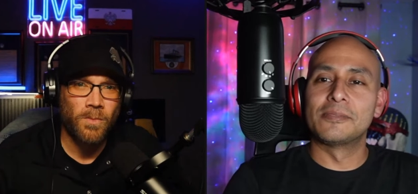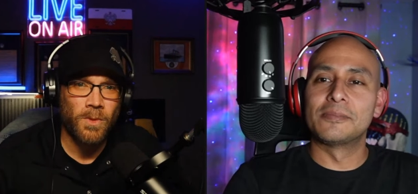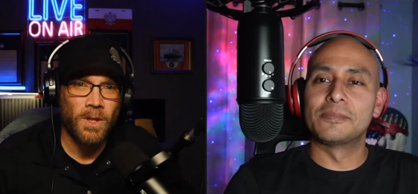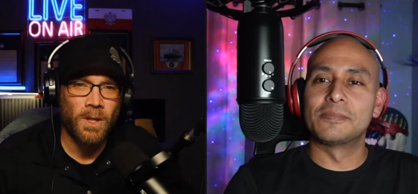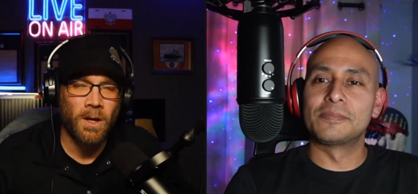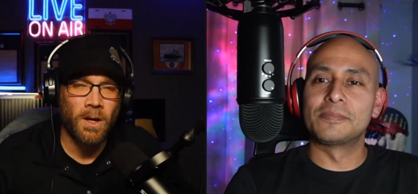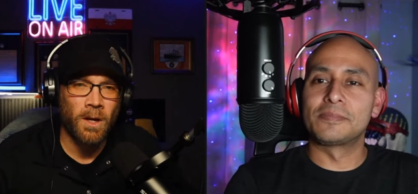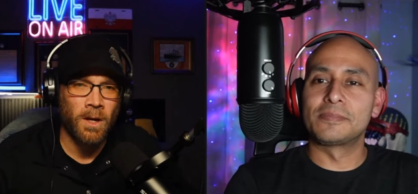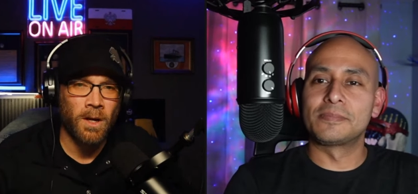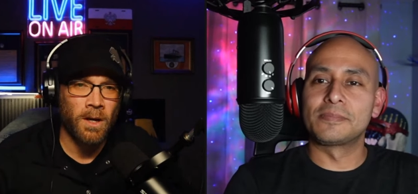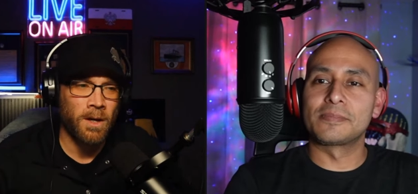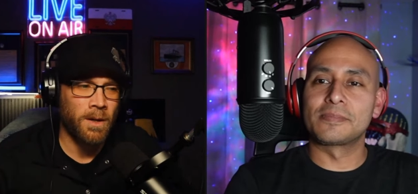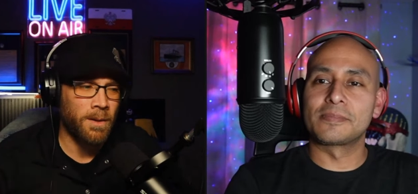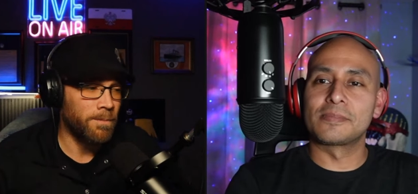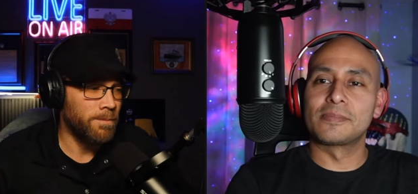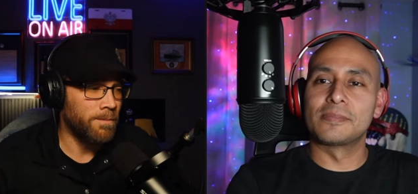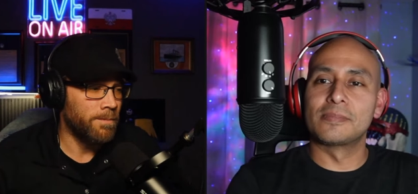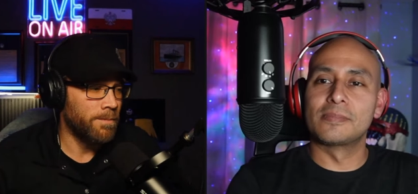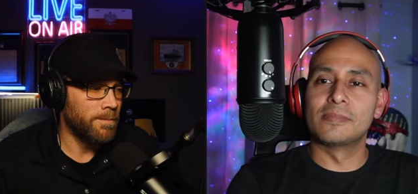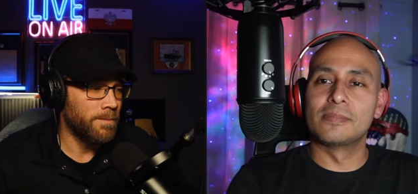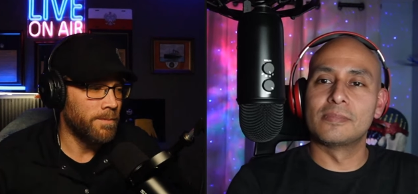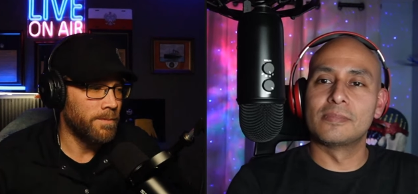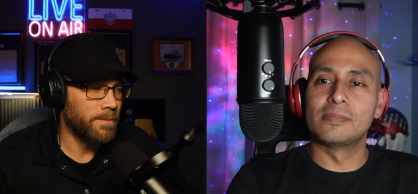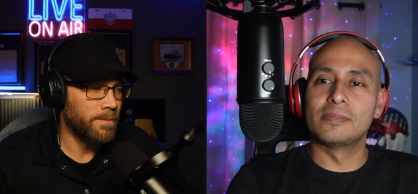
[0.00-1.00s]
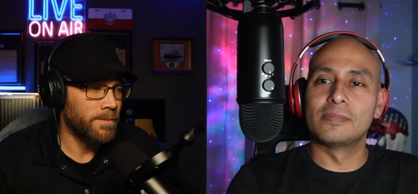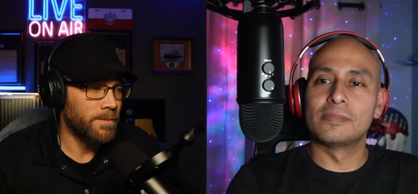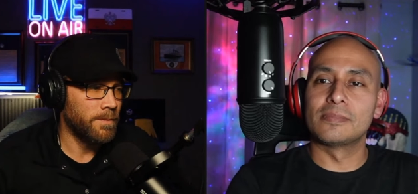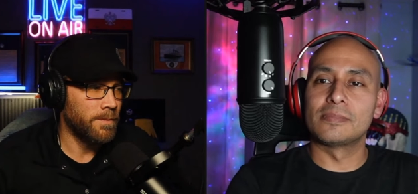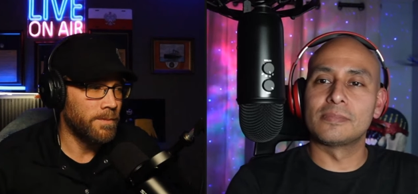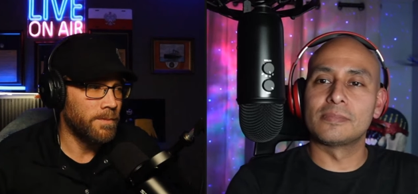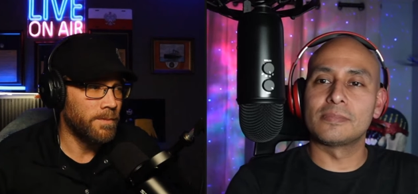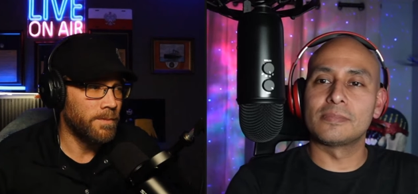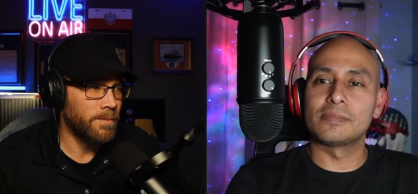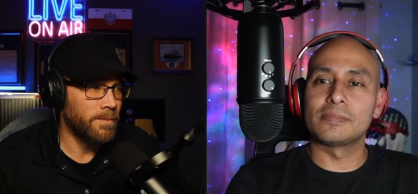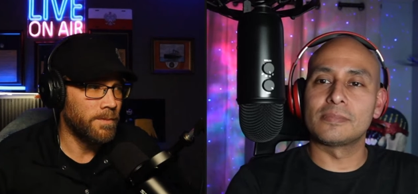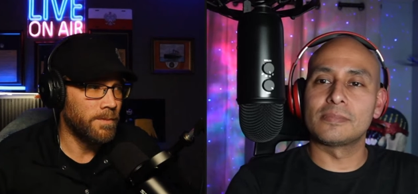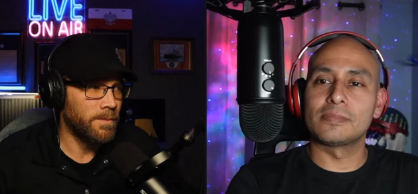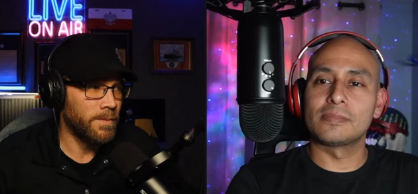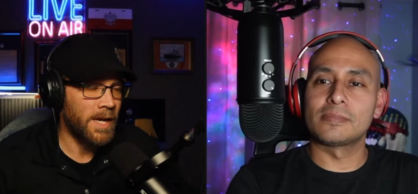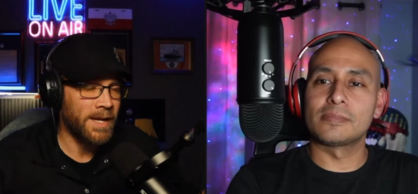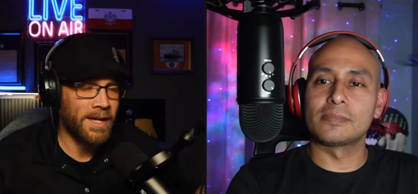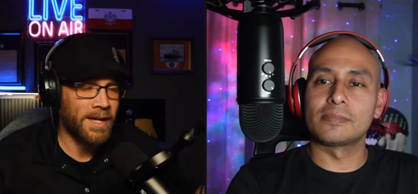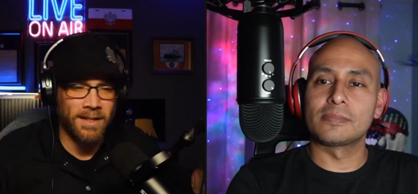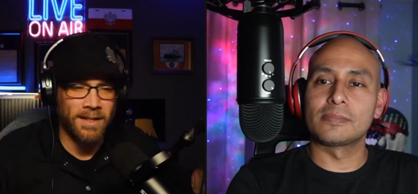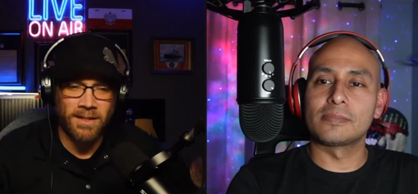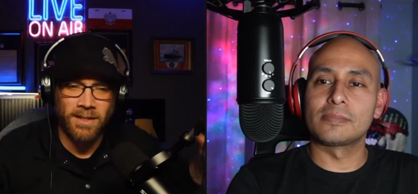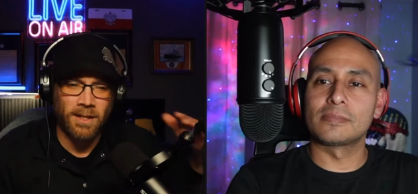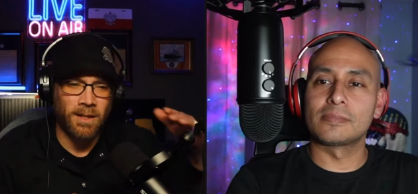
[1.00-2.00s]
Speaker 1: Um, I
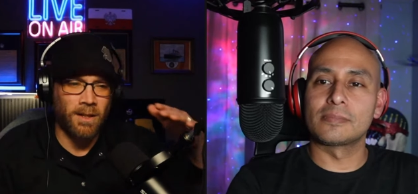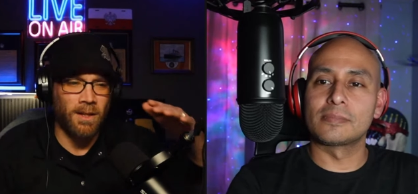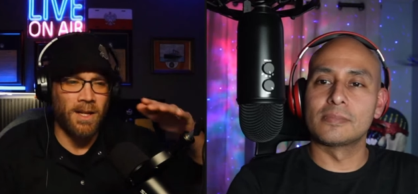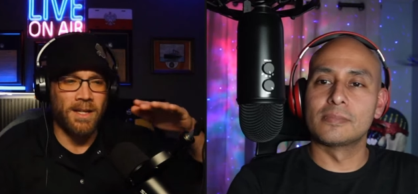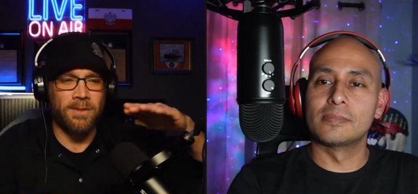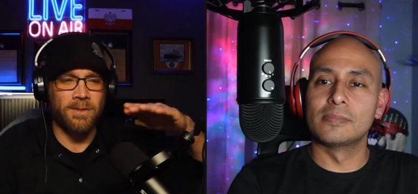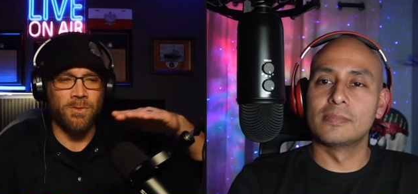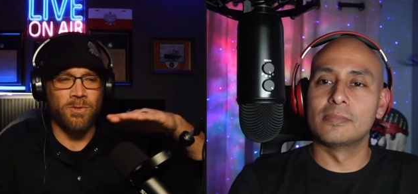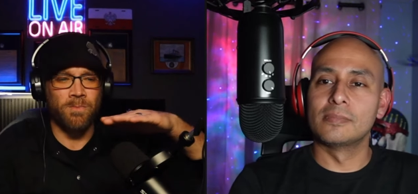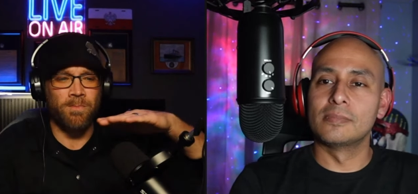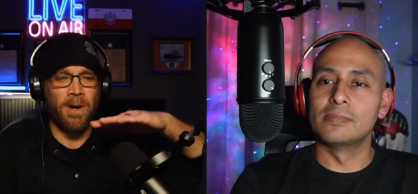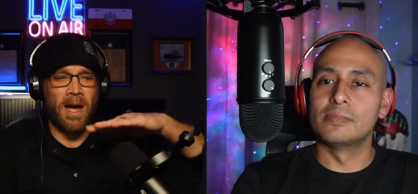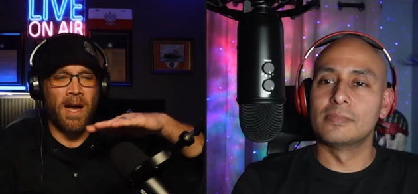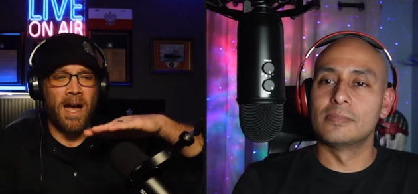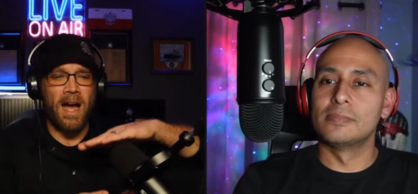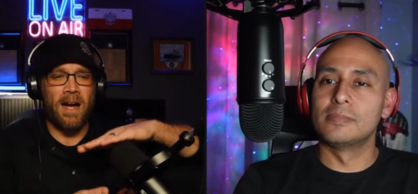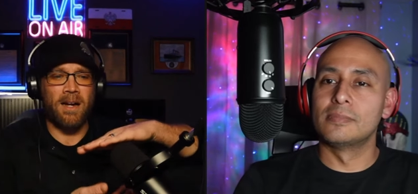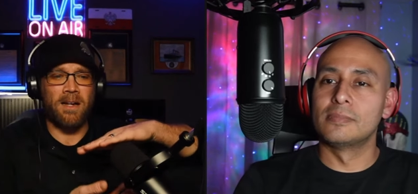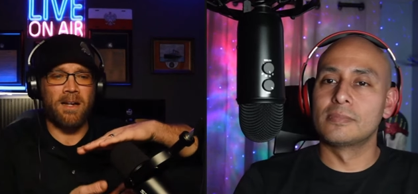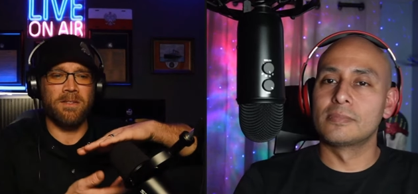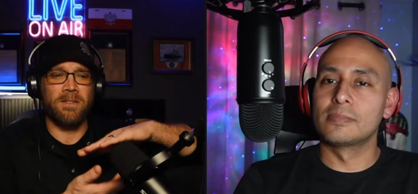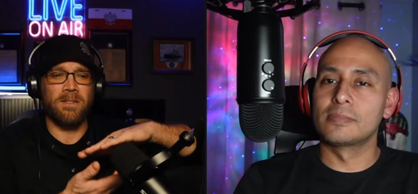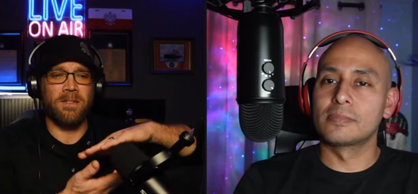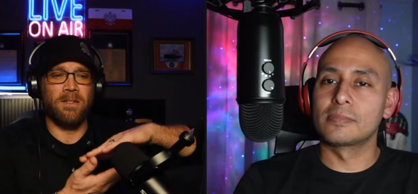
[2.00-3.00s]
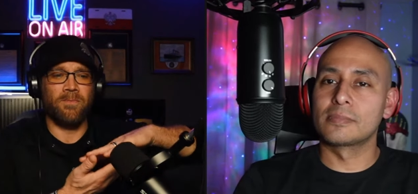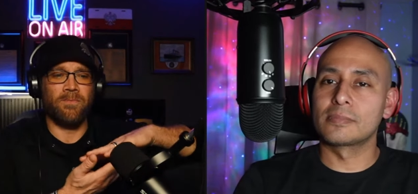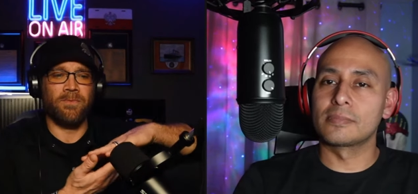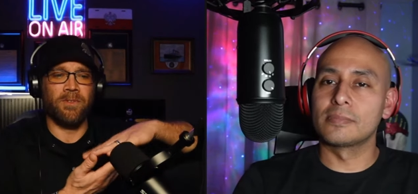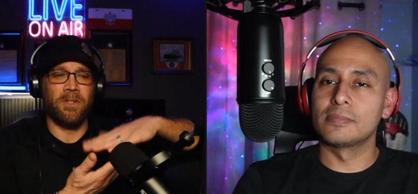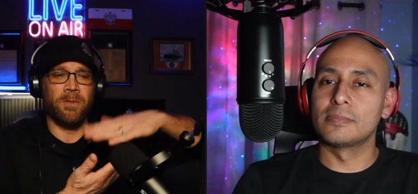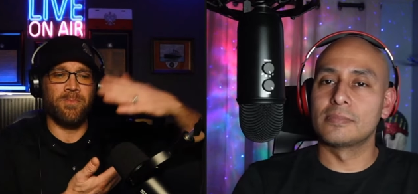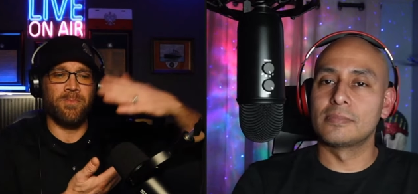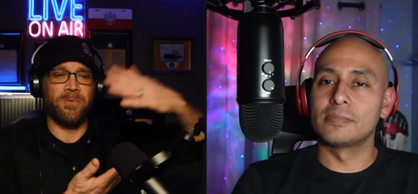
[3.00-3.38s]
got the collector's box. It flips